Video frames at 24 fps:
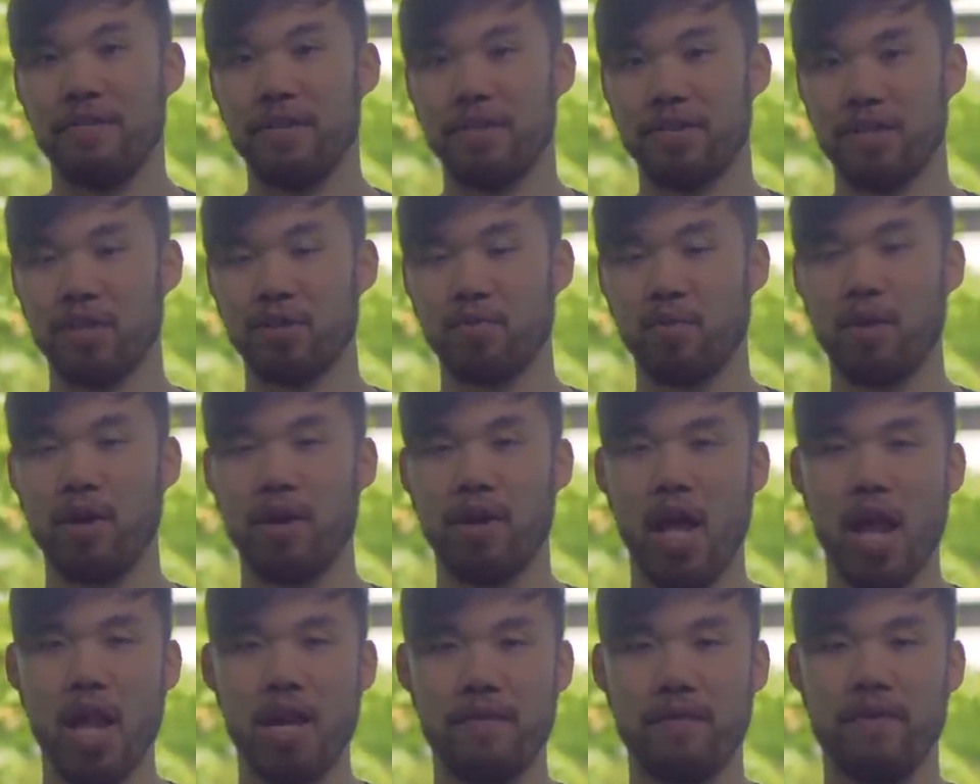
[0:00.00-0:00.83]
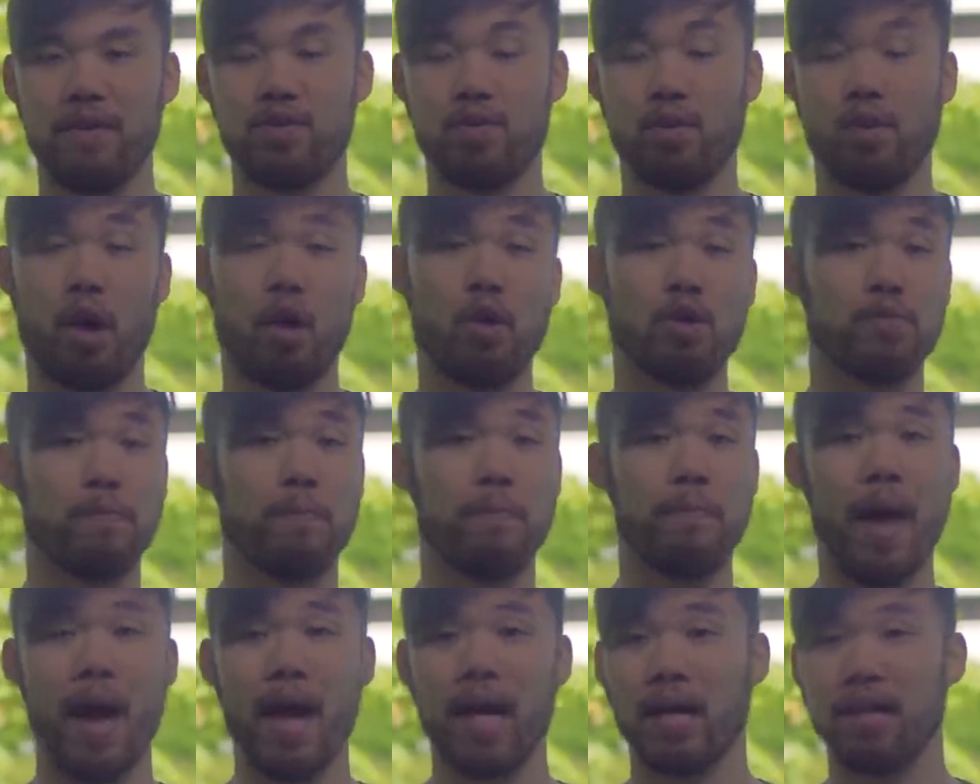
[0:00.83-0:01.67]
This is when an individual goes
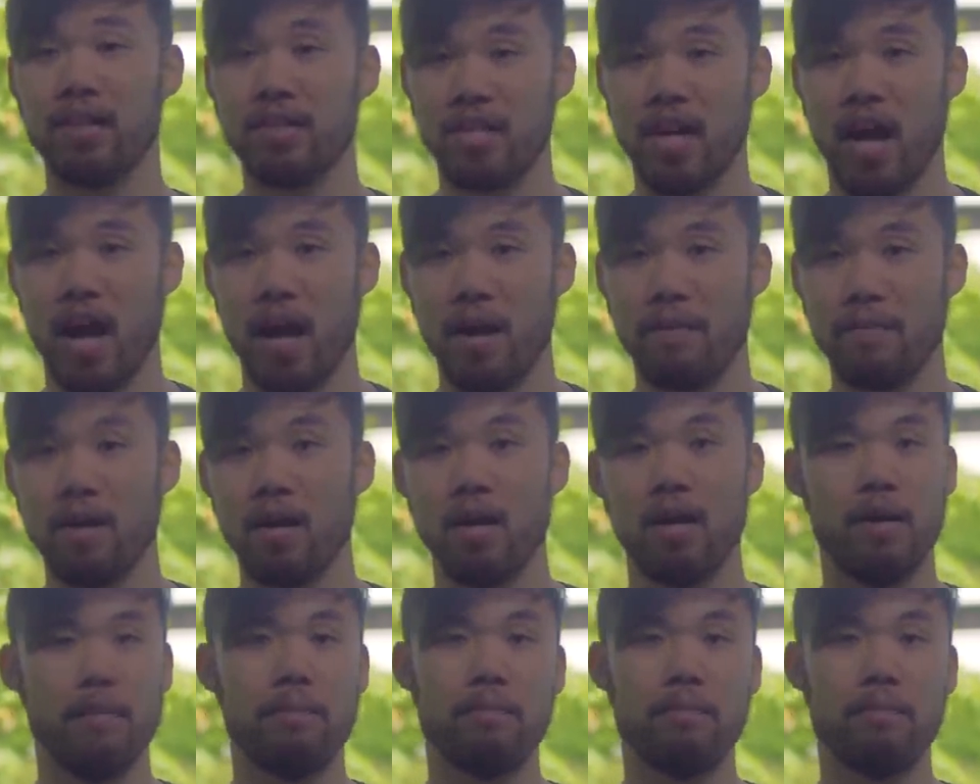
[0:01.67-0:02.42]
back in time,